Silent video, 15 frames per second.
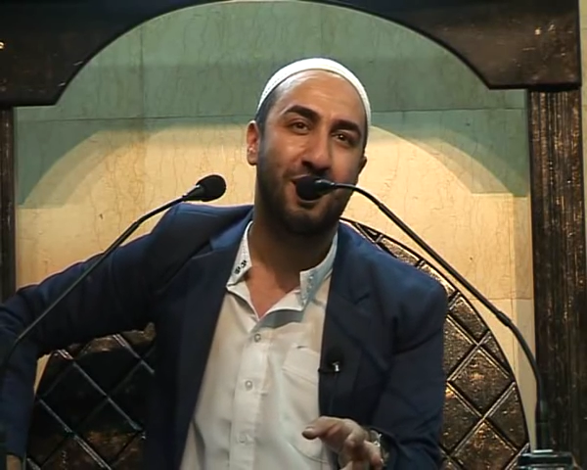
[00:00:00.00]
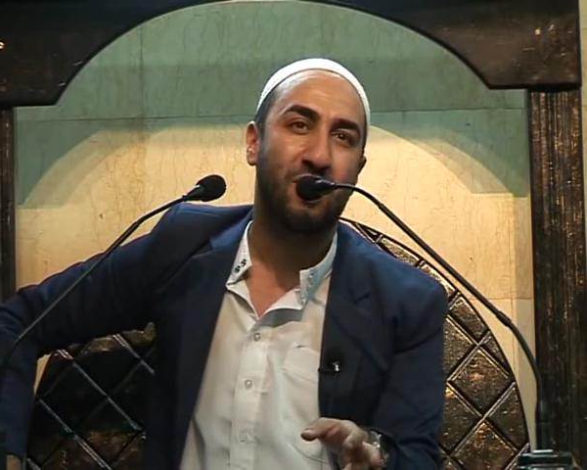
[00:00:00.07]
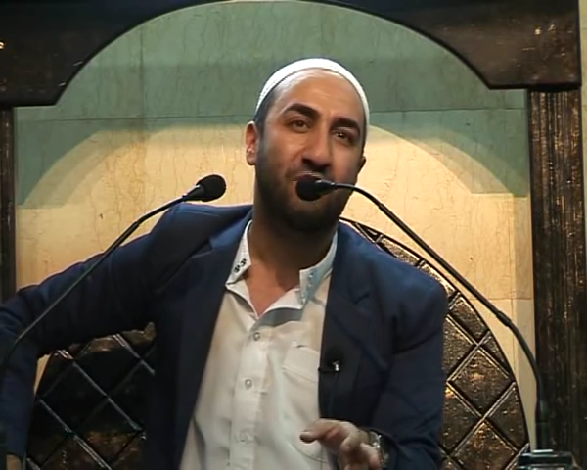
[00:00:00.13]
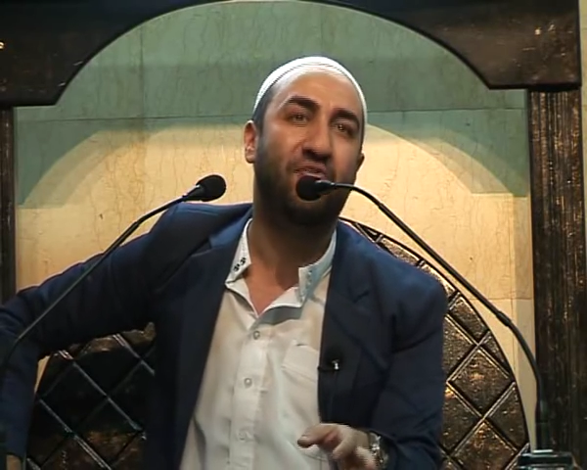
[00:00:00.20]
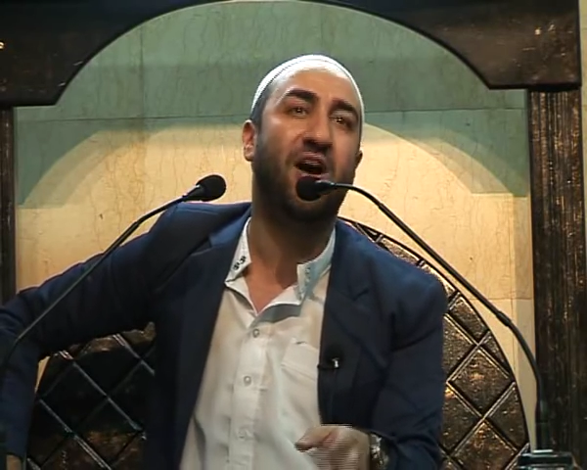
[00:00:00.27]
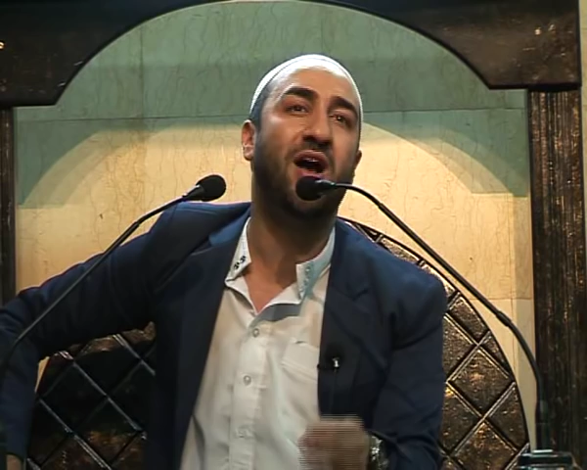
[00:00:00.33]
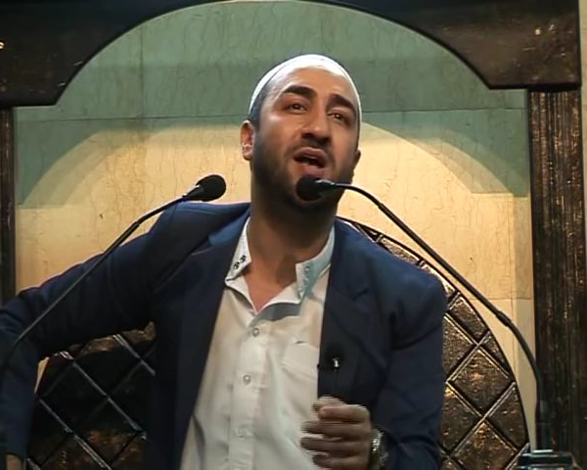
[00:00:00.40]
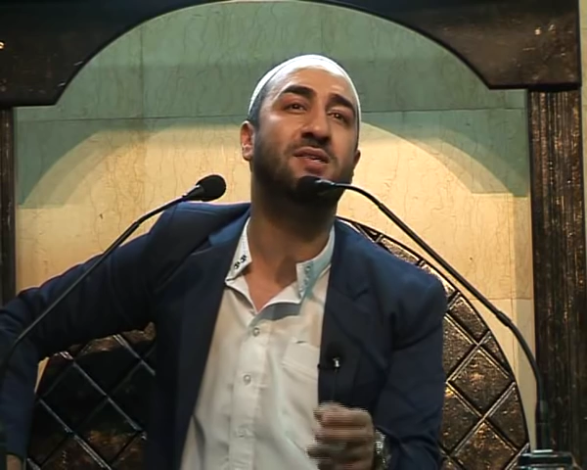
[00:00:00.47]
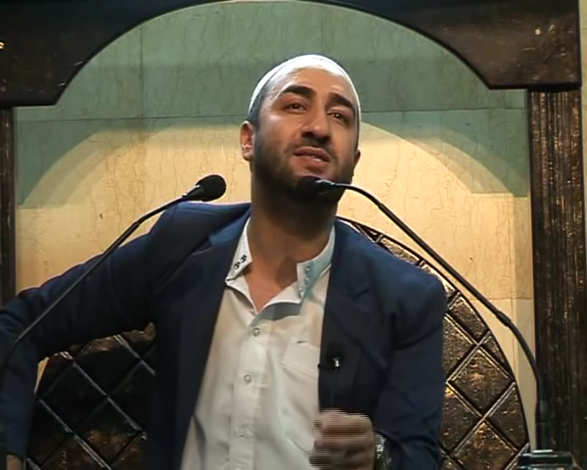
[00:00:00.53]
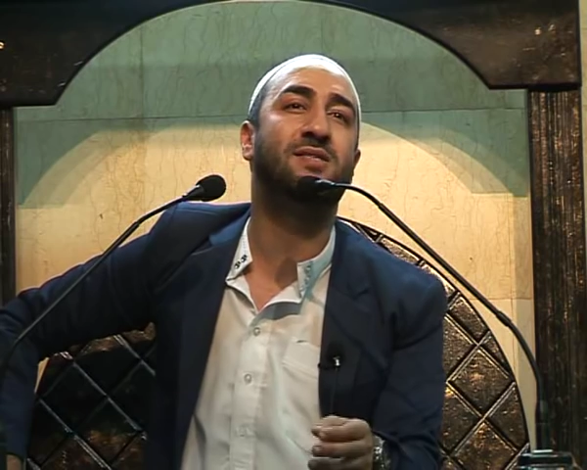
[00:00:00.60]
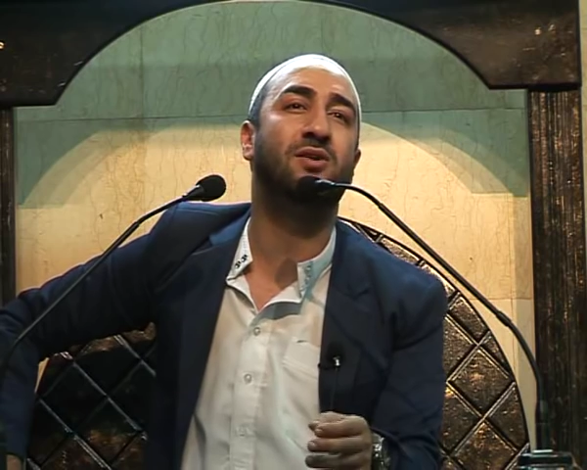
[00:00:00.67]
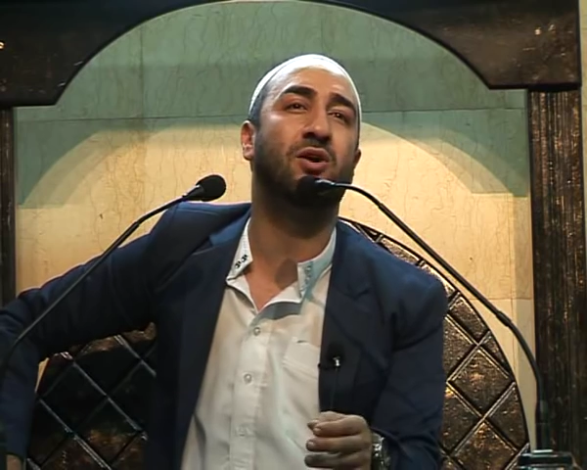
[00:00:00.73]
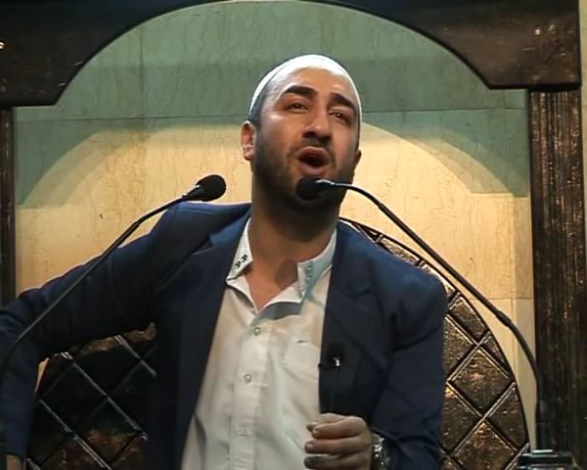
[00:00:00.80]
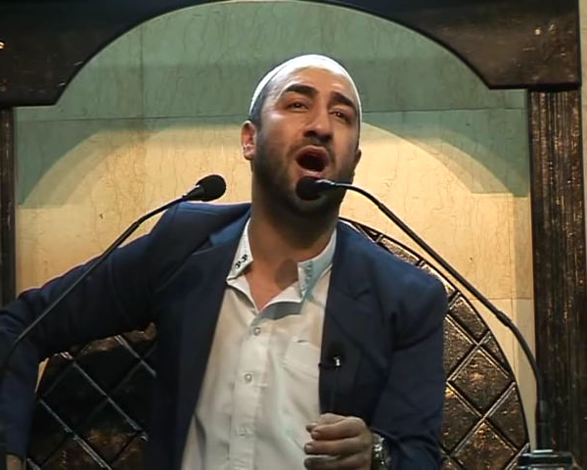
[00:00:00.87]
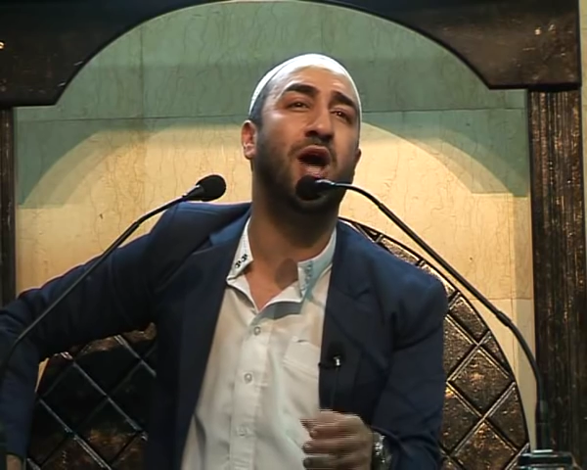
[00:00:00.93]

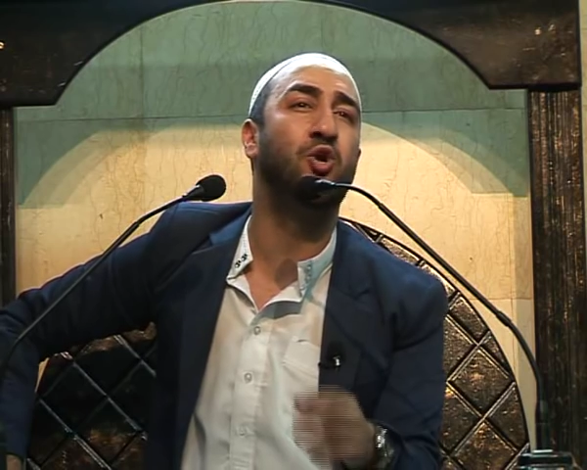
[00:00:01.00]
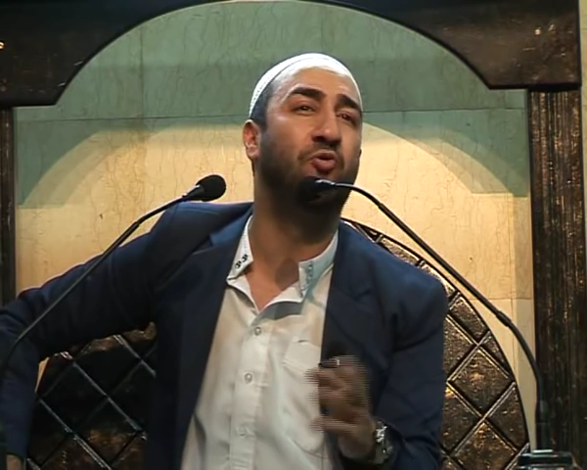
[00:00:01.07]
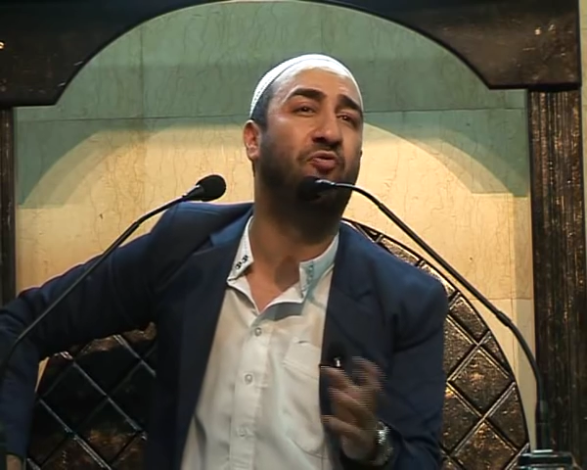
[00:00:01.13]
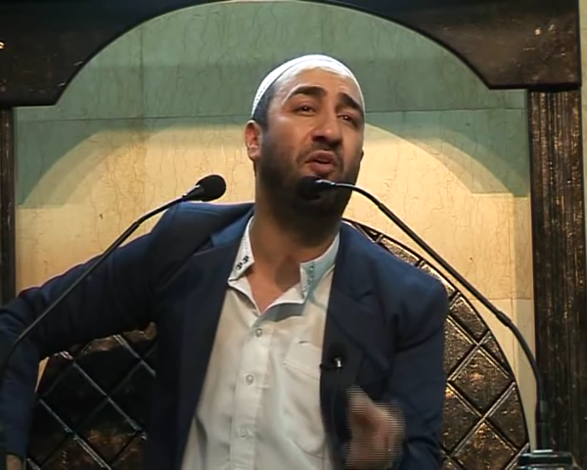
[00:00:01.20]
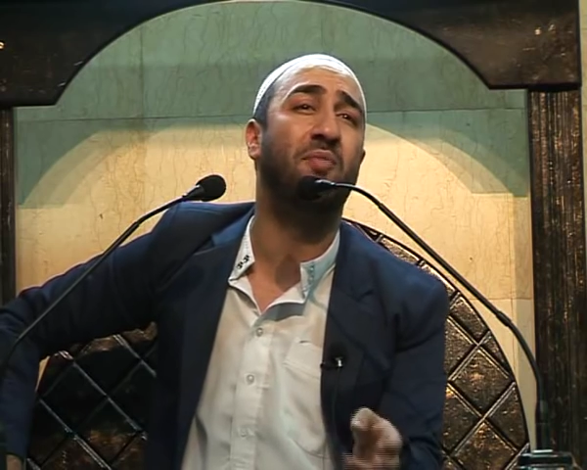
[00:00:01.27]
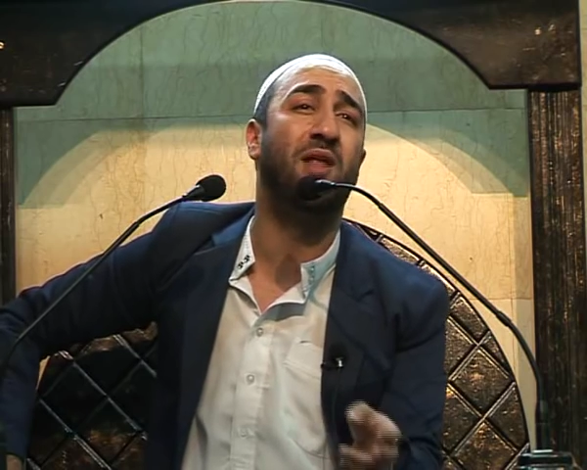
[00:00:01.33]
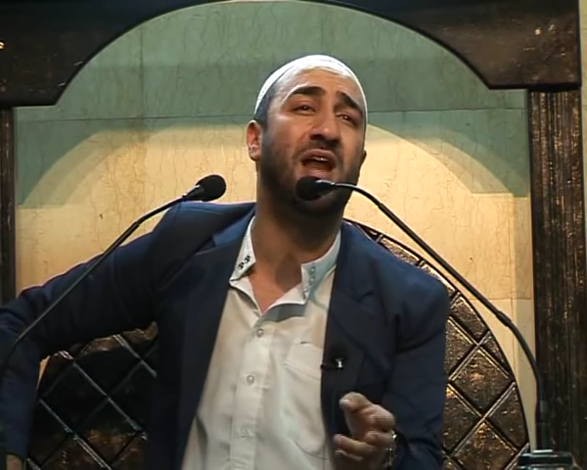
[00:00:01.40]
First, are you from